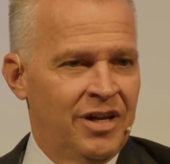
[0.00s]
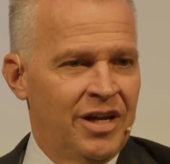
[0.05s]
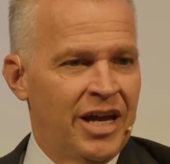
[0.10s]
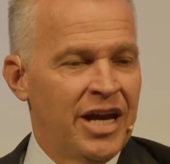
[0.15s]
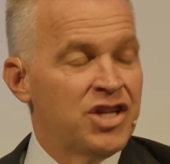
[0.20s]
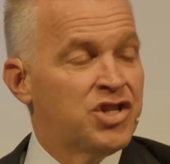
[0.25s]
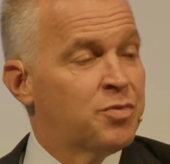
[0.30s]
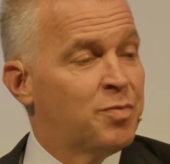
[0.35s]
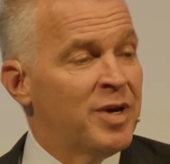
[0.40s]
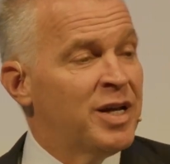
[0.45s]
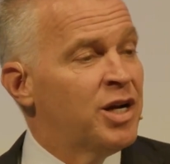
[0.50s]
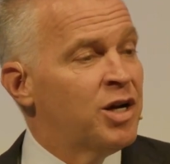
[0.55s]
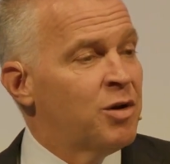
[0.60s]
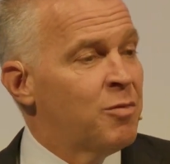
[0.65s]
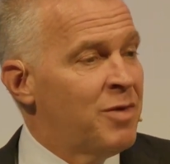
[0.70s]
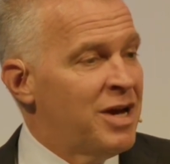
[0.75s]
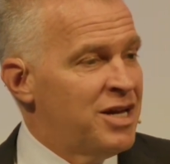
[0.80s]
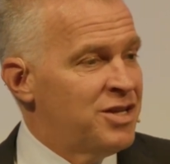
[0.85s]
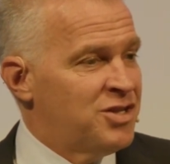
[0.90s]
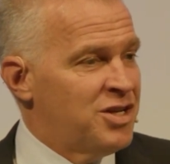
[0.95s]
It's been an
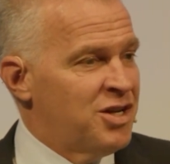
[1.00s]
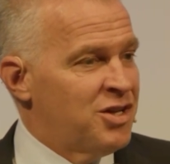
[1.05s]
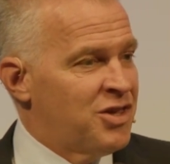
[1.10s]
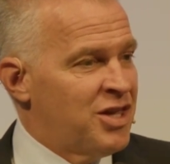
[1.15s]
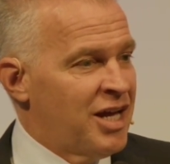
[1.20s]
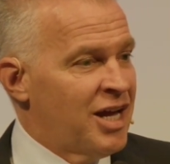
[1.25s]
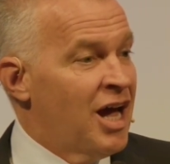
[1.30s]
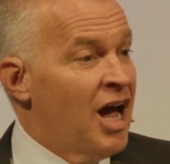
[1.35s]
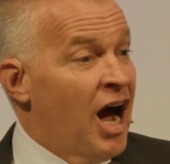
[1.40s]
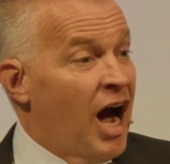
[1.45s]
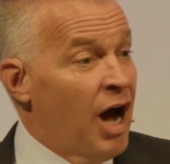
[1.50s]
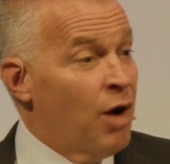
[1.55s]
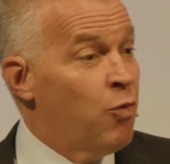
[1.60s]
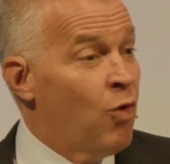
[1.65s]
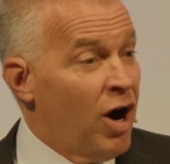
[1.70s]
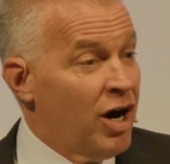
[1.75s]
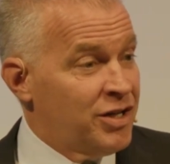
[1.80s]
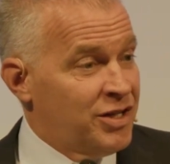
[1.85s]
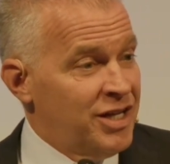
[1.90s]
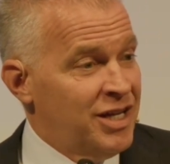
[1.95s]
amazing thing. I
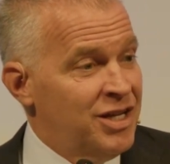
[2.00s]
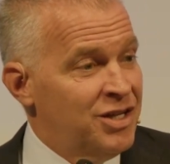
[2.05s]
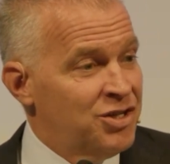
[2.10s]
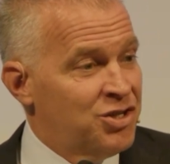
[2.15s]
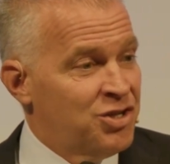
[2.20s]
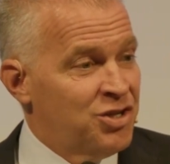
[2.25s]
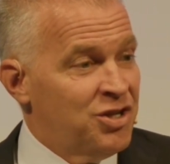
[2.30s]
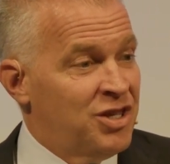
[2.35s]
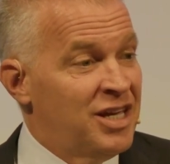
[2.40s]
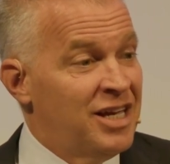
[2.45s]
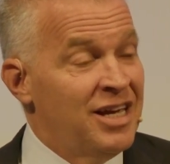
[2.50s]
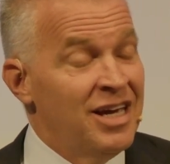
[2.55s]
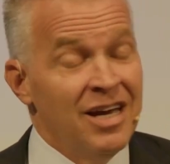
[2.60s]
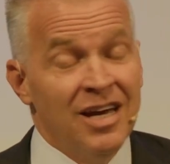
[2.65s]
walked into the